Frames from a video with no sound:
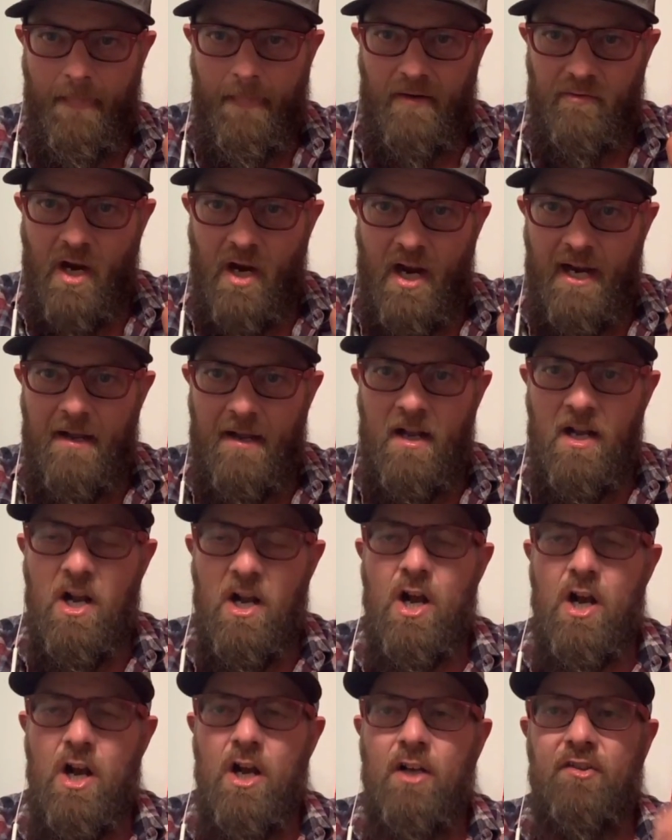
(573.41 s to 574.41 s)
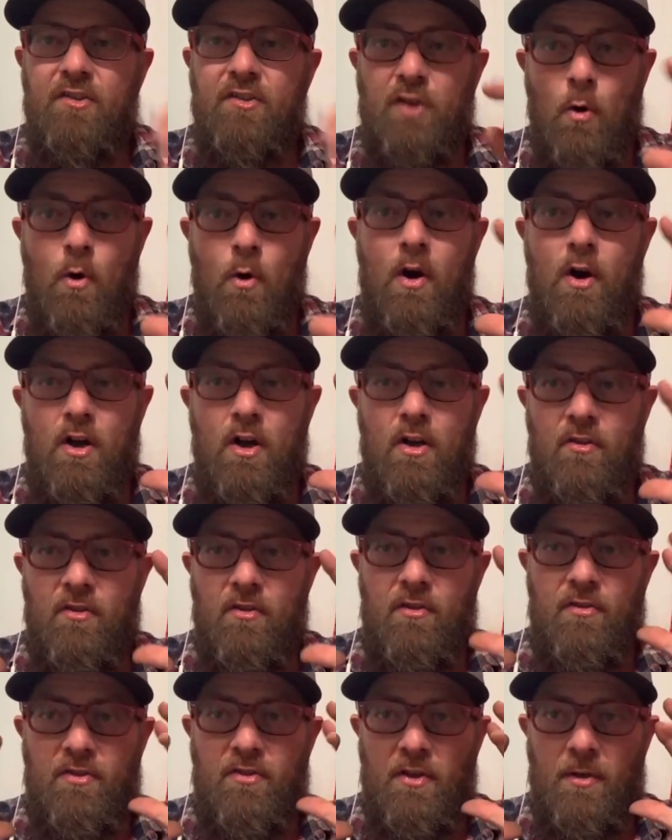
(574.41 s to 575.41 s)
right? So
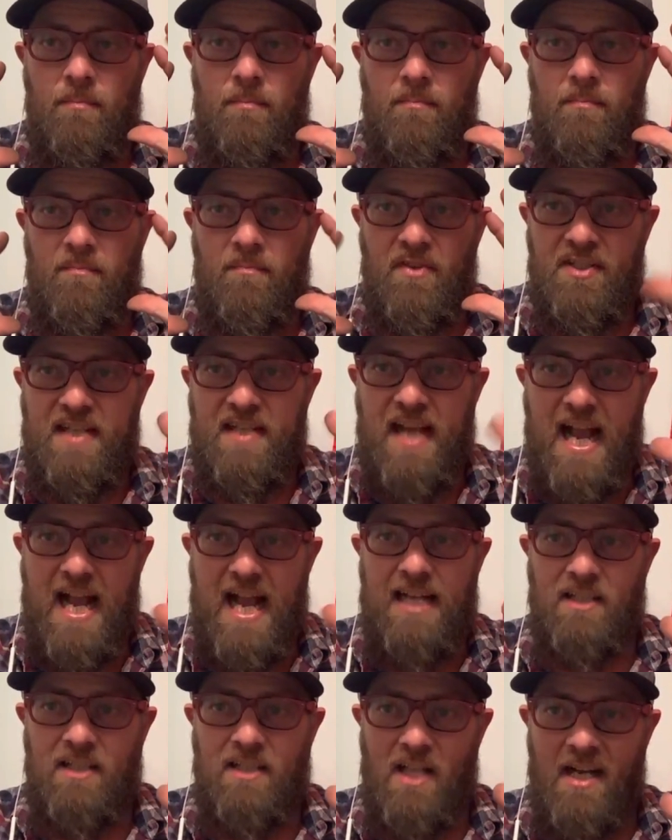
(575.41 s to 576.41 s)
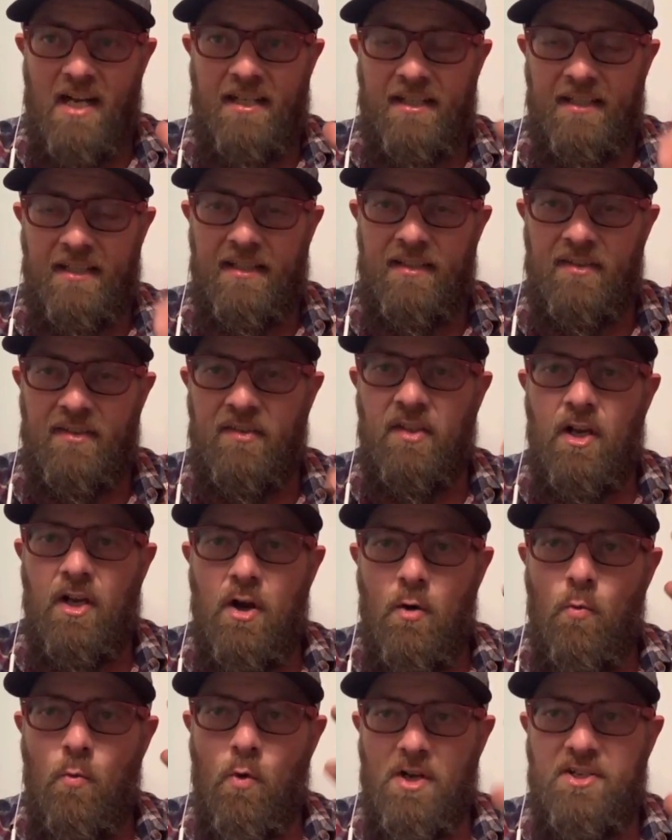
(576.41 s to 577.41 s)
the tagline is,
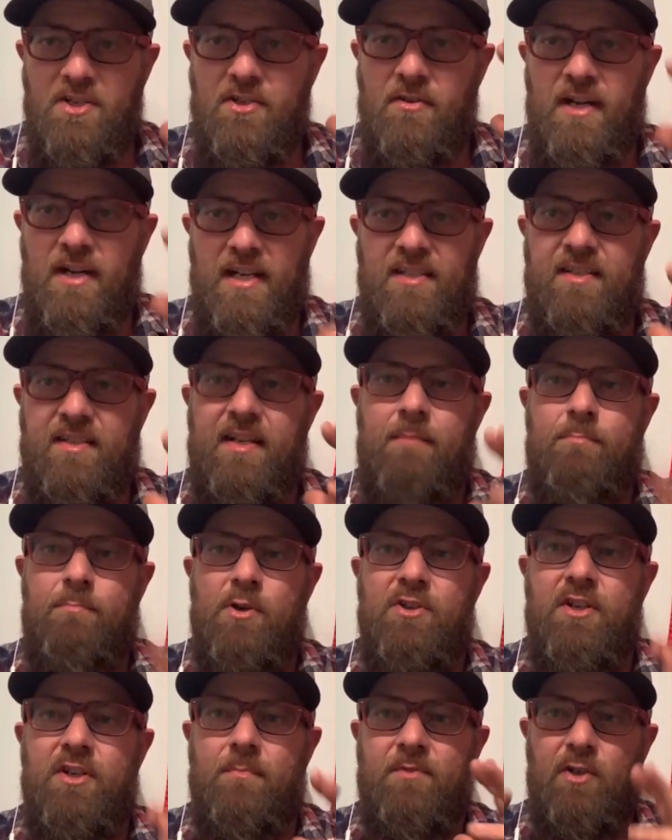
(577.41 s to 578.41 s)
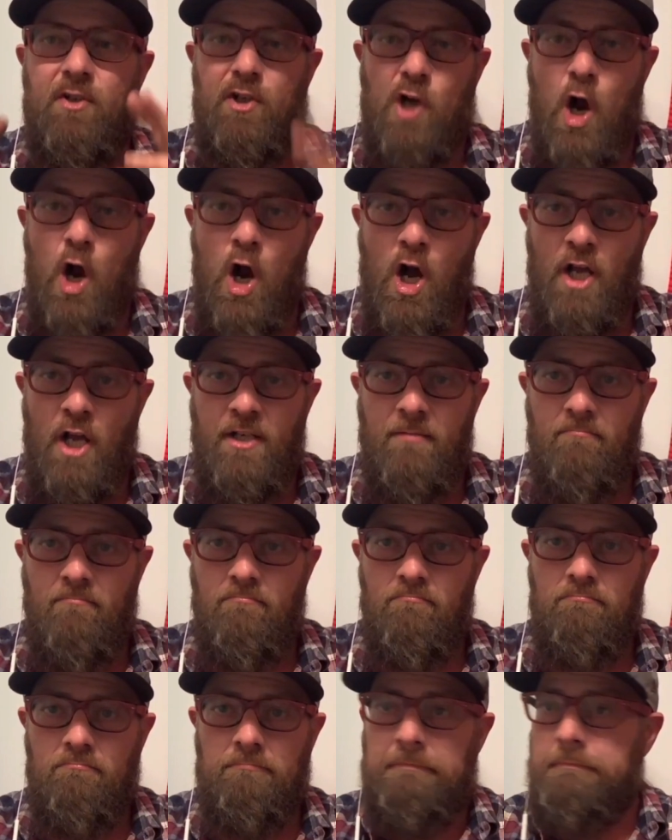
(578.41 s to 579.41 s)
once your handstand push-ups are gone,
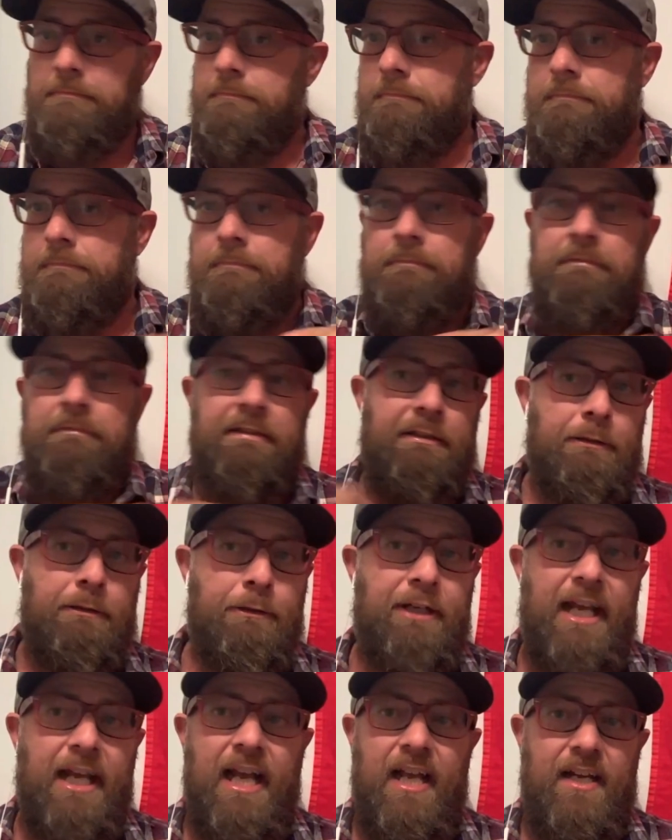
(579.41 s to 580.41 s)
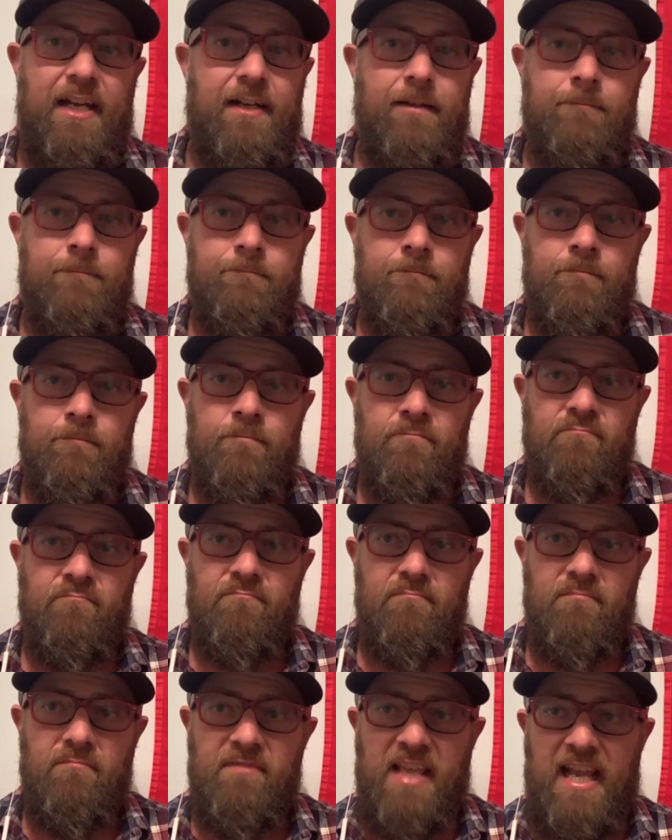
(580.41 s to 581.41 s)
you're dead.
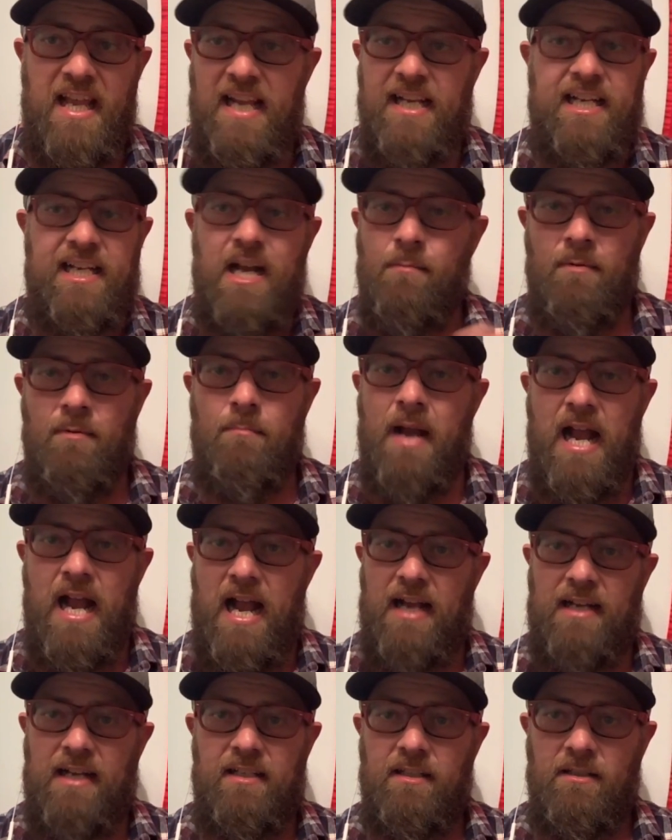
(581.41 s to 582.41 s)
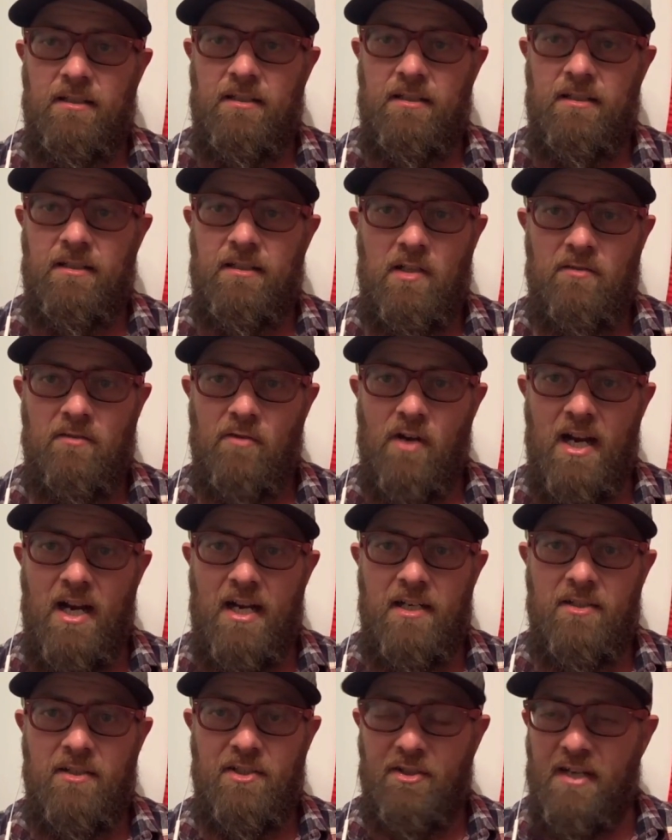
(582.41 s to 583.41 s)
They ain't coming back, right?
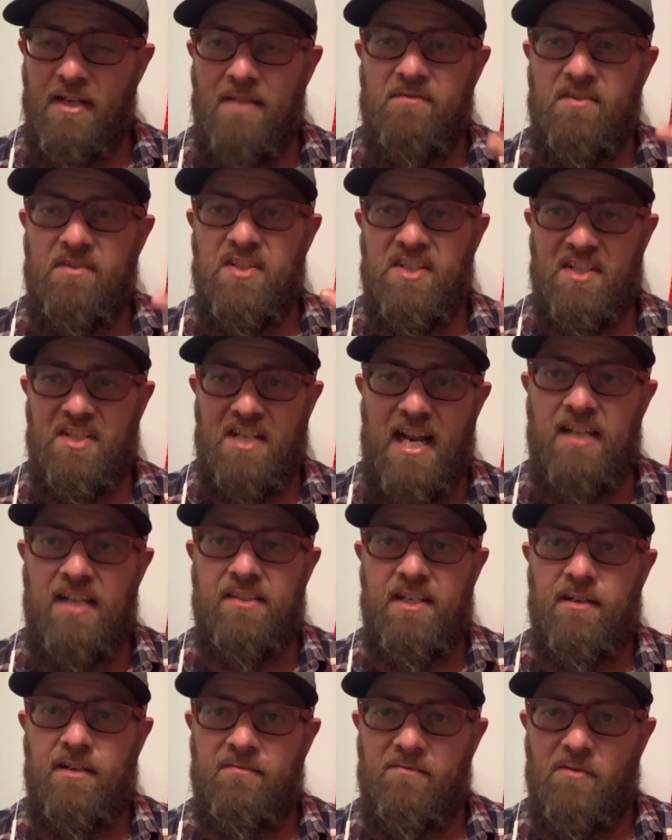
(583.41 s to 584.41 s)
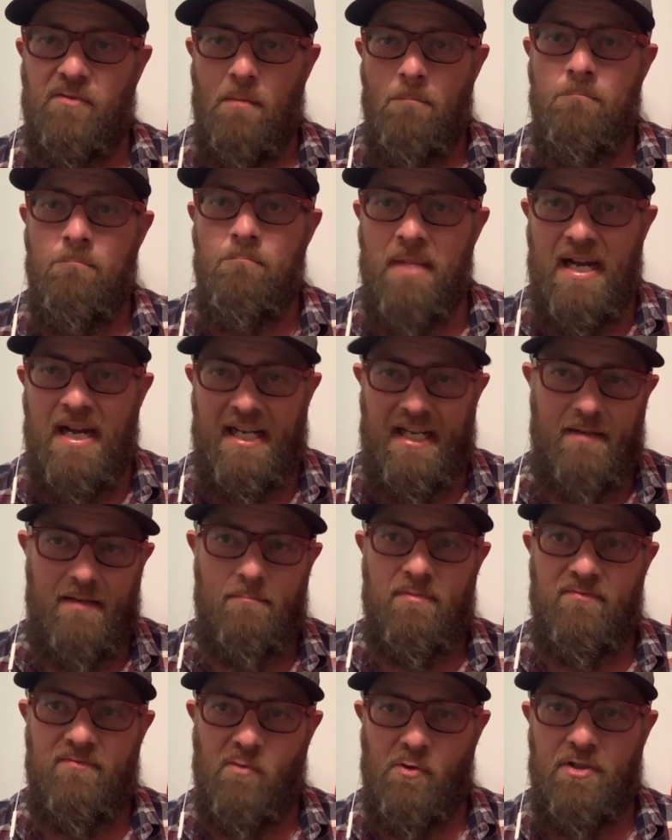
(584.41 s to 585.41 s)
You're going to have to stand there for a minute
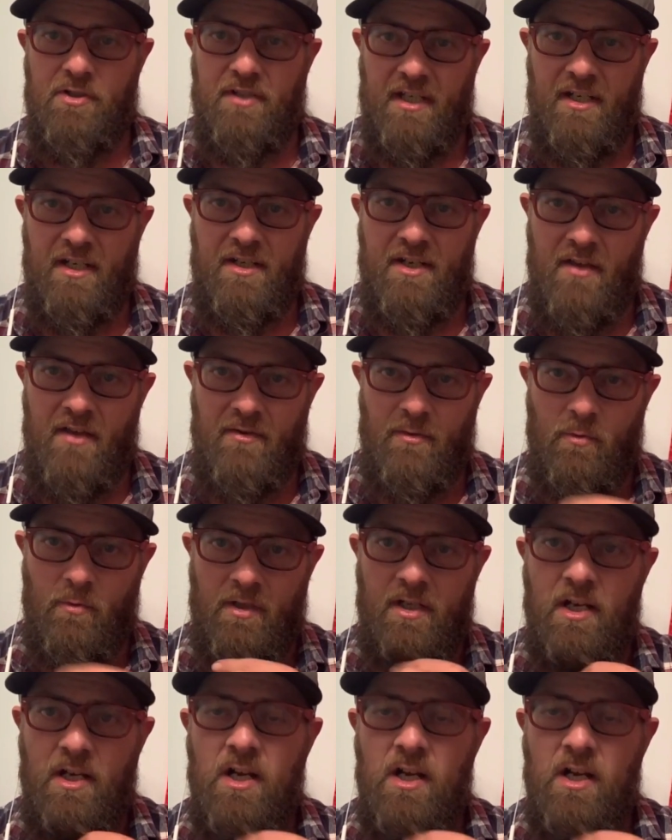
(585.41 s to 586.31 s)
before you get another one.